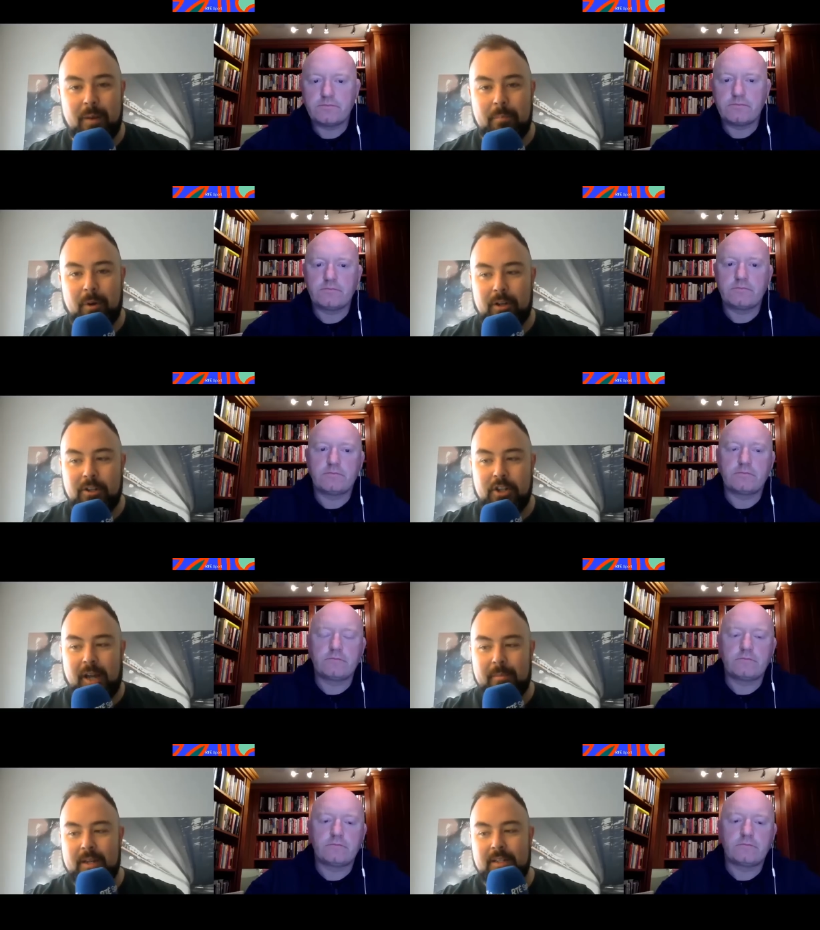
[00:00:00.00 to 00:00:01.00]
Speaker 1: and Bernard
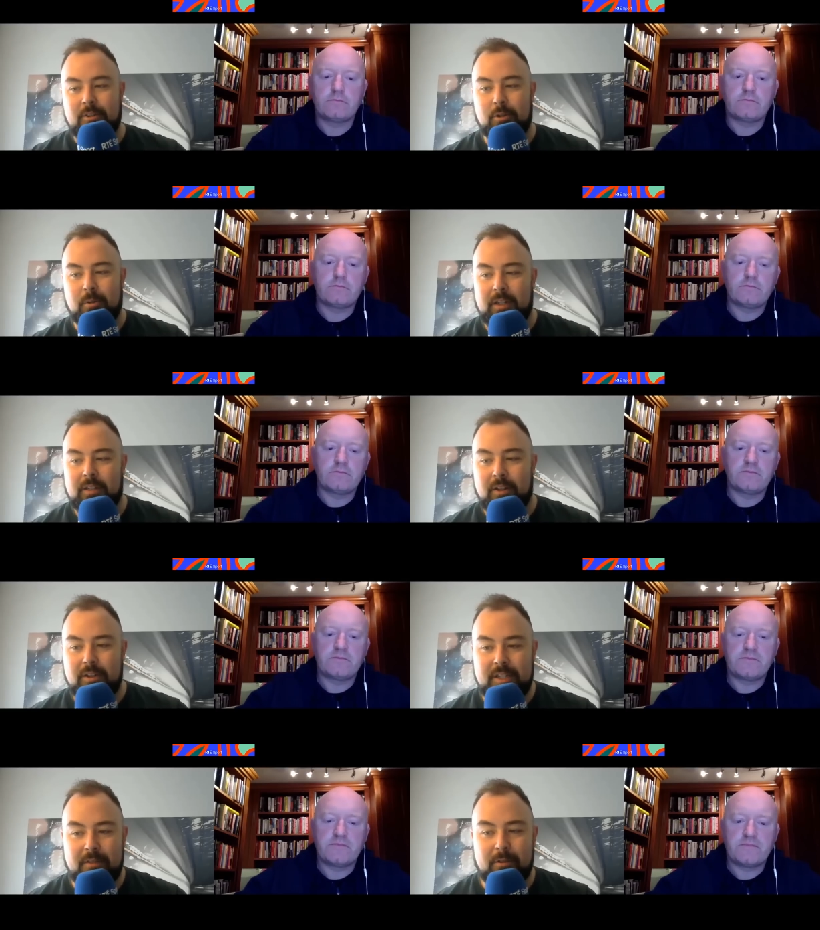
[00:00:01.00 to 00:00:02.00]
Jackman, as usual on a
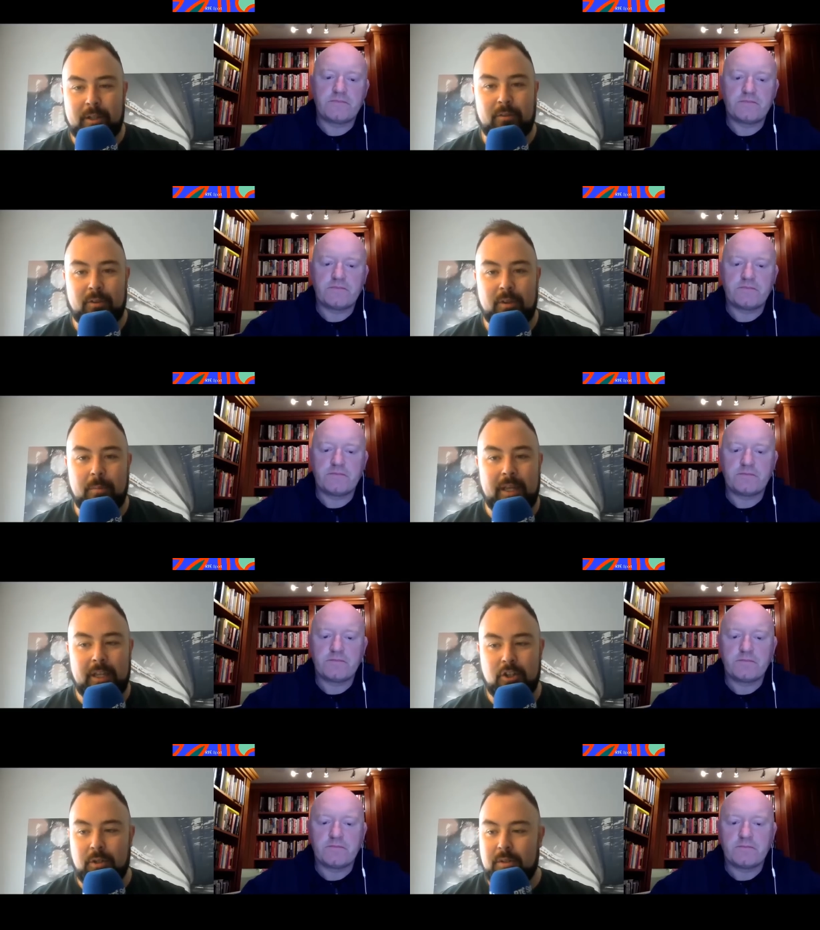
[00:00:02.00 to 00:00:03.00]
Thursday, running through the big
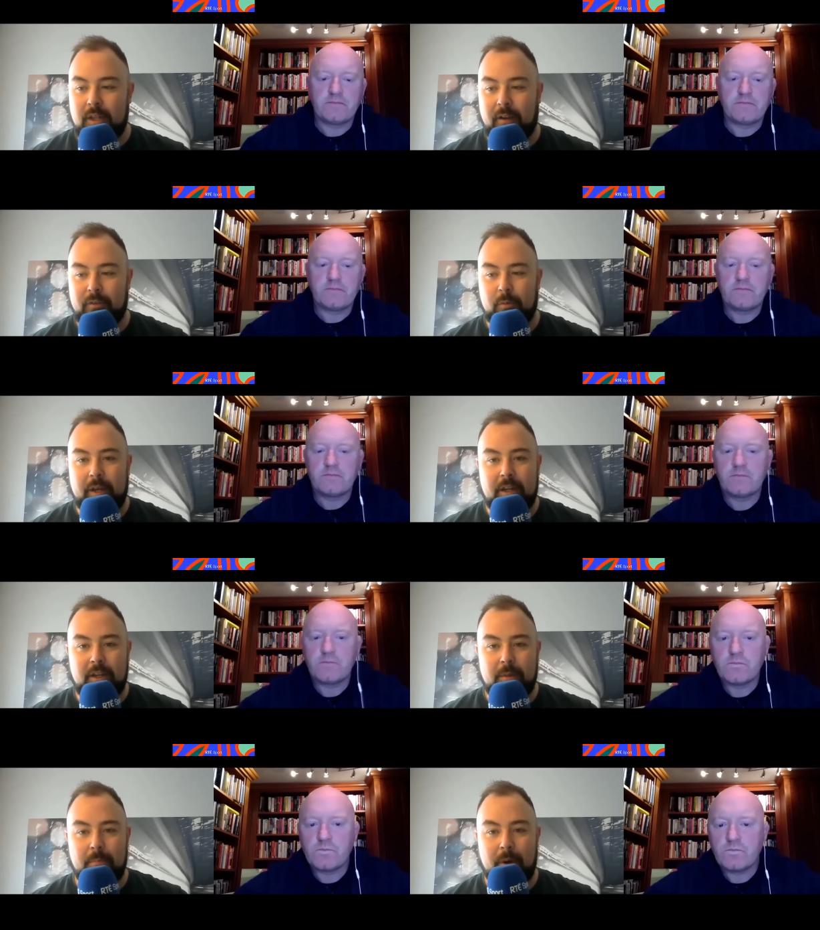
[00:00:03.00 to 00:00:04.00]
issues of the
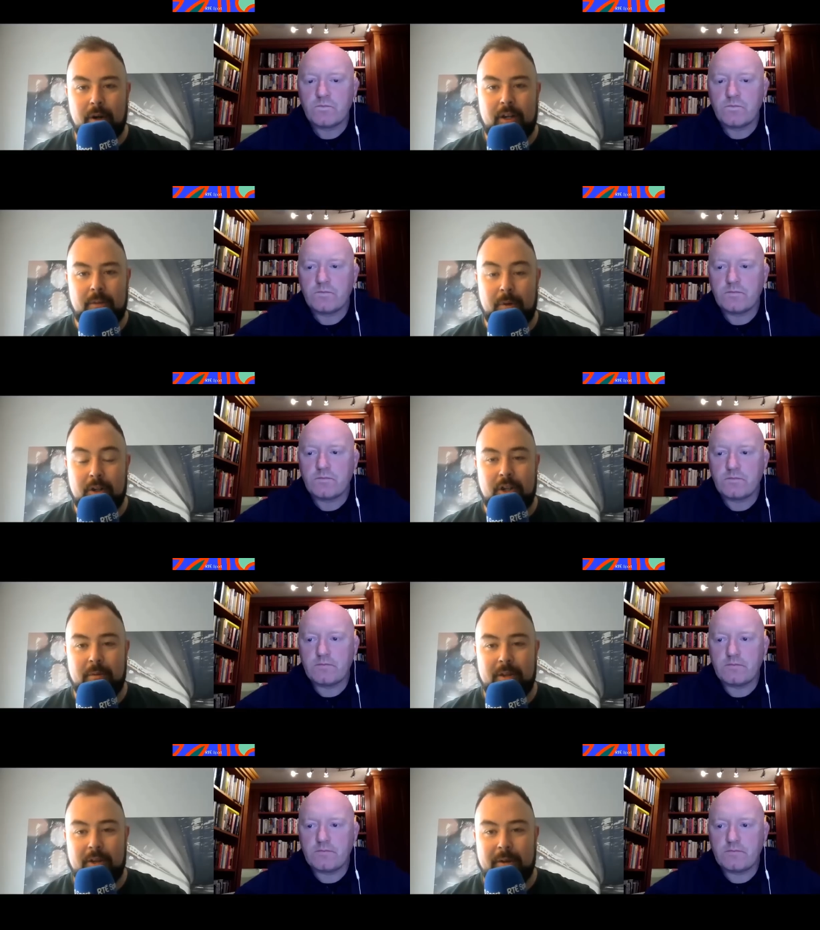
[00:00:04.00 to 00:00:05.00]
week. Burke, Birch,
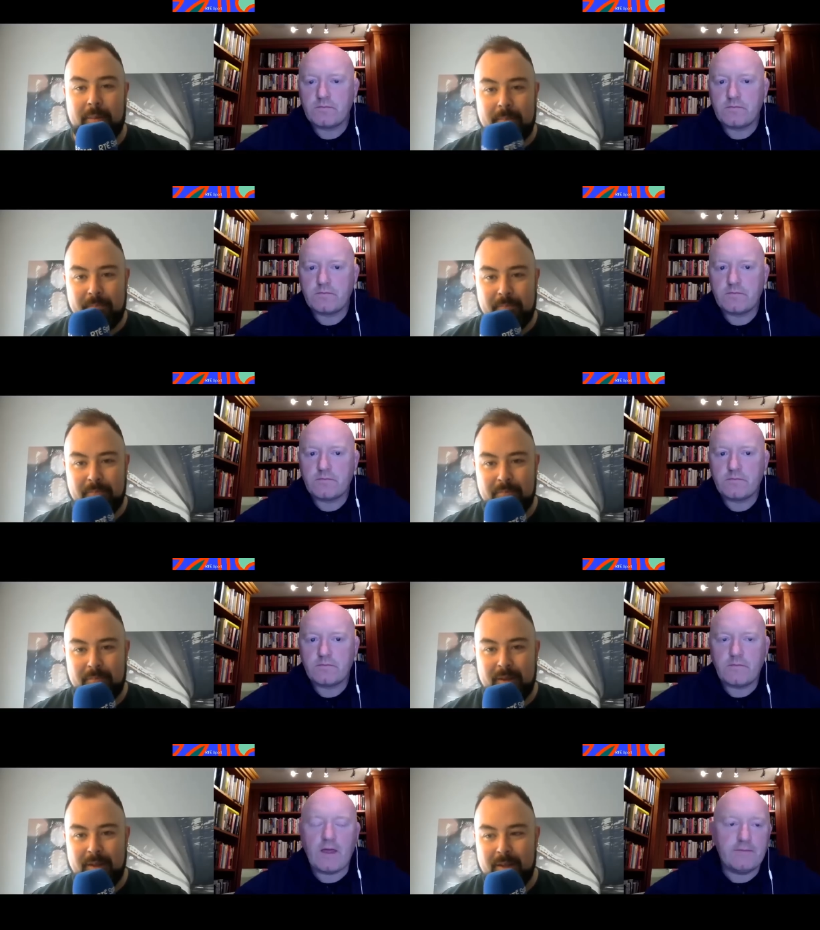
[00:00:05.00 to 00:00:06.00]
how are you doing?
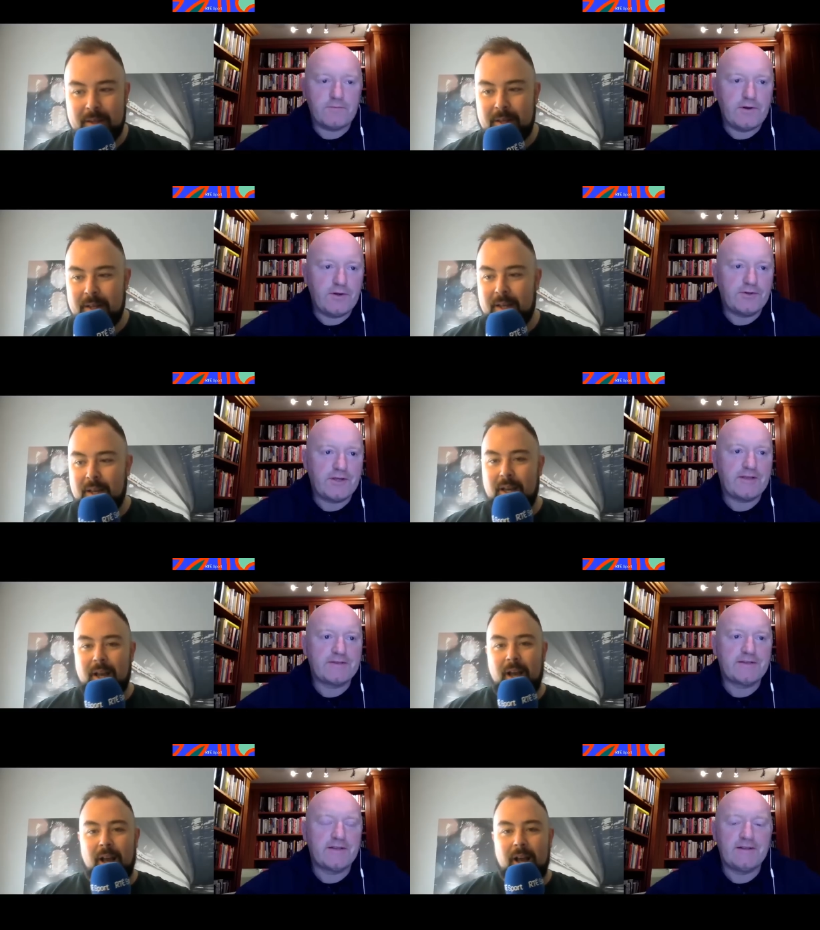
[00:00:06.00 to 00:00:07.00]
Speaker 2: Yeah, really good, thanks.
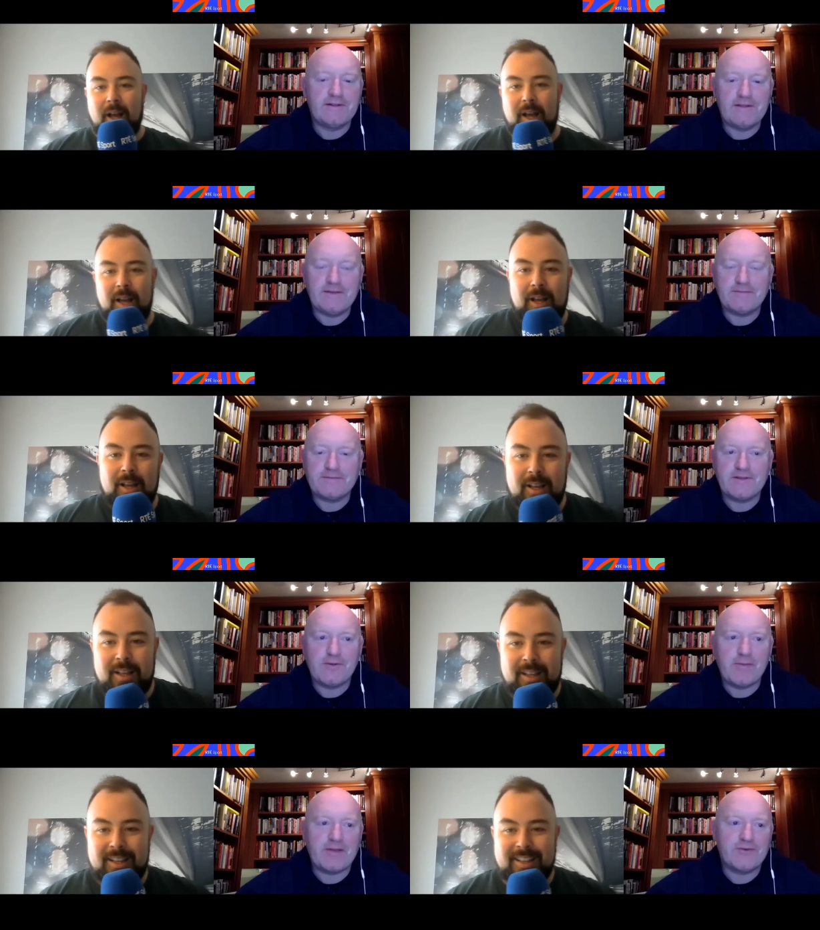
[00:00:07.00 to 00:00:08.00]
Still um, still going
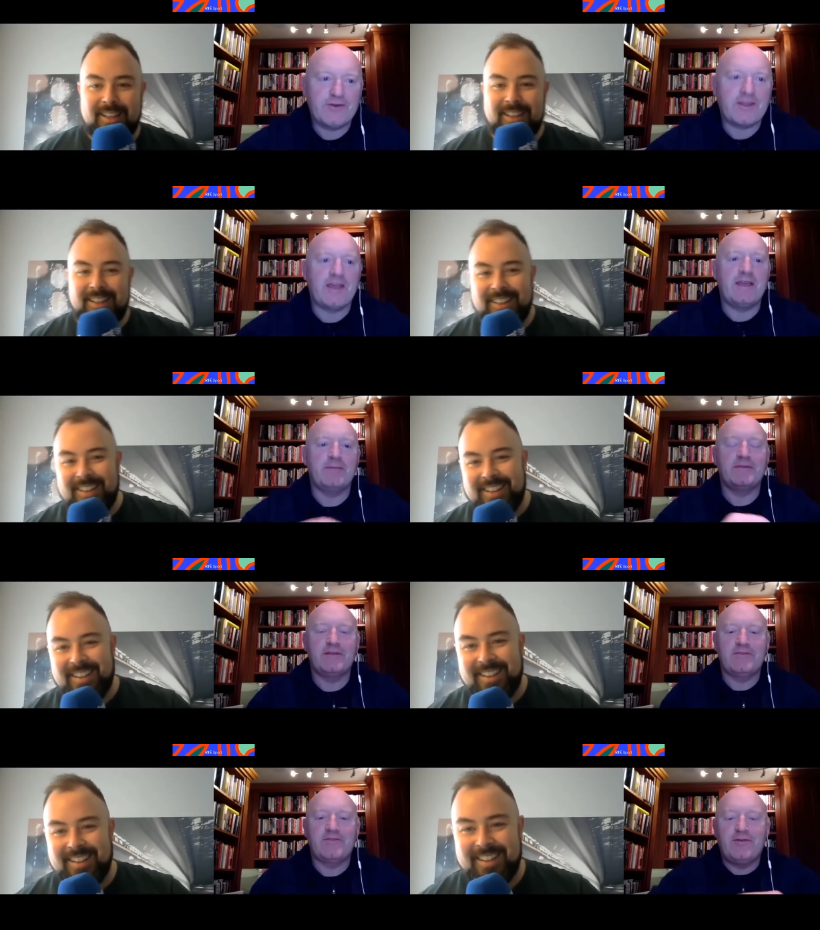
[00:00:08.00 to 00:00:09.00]
back through that game and,
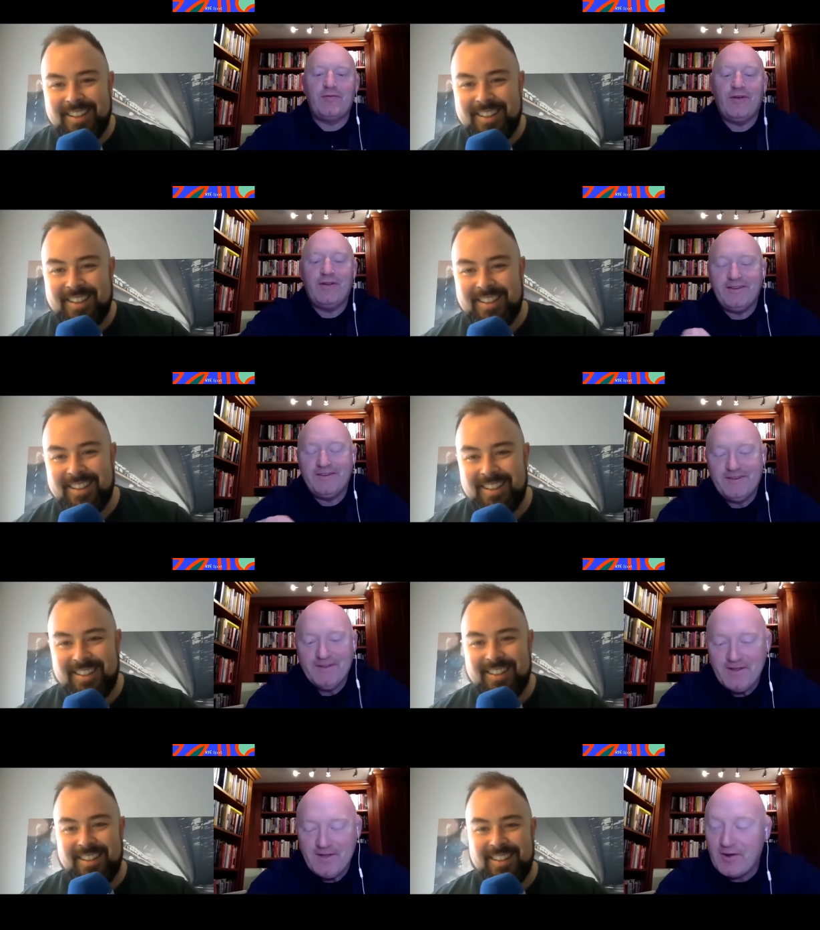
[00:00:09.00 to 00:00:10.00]
and trying to find,
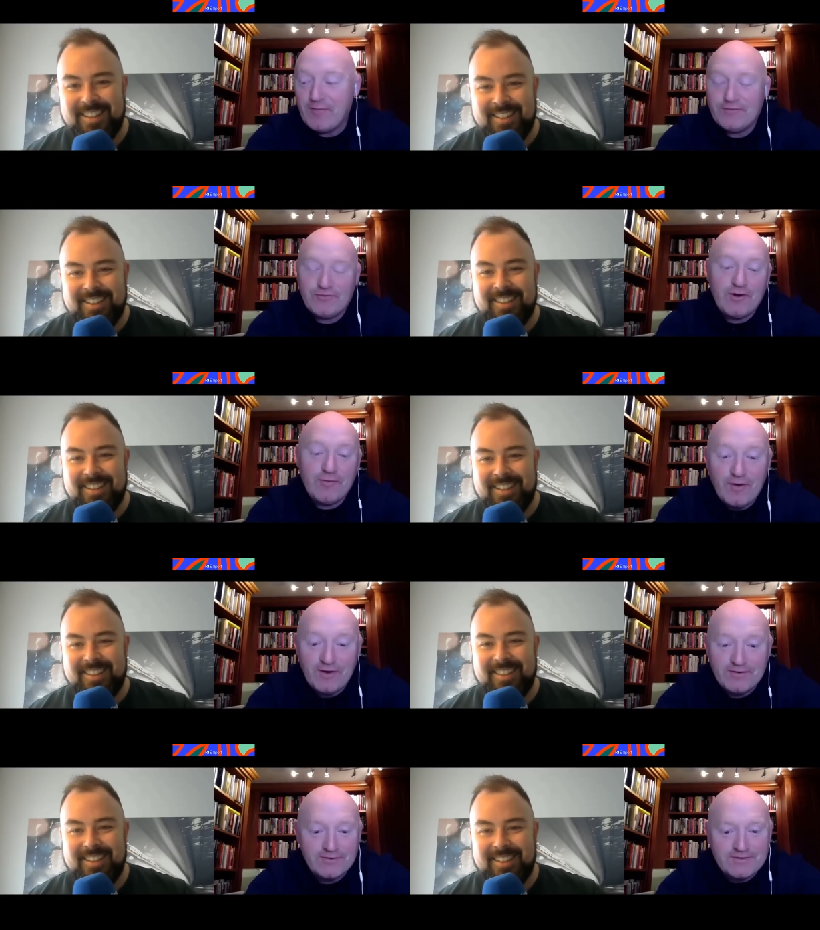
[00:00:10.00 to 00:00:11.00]
or not trying to
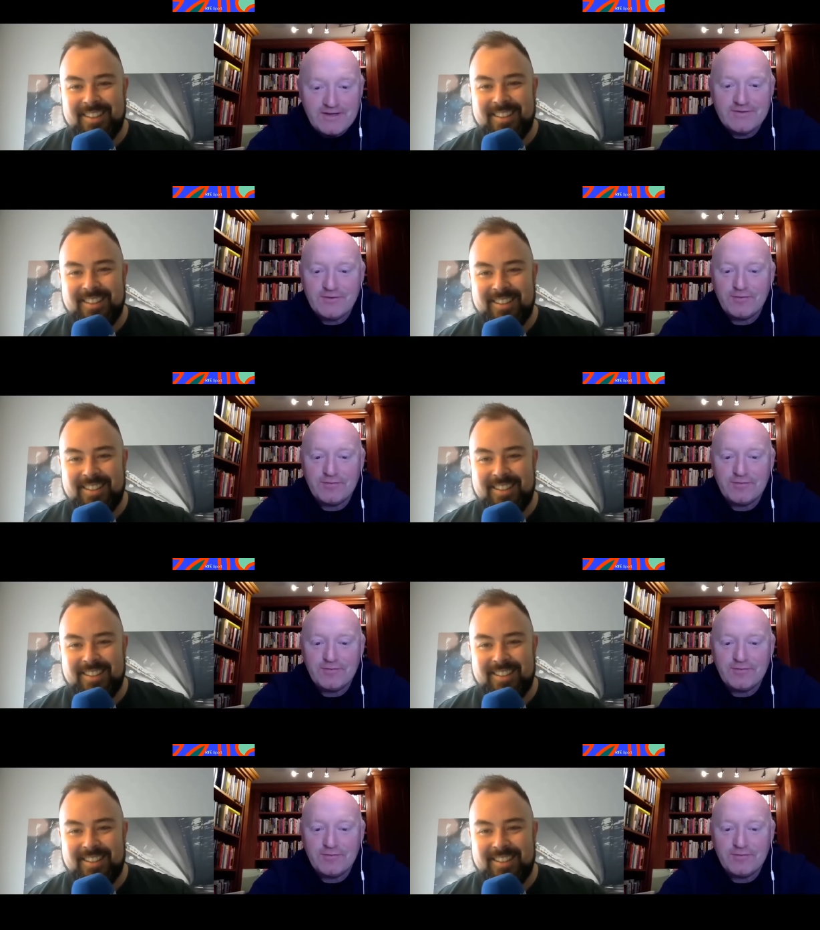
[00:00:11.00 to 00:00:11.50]
find, just seeing stuff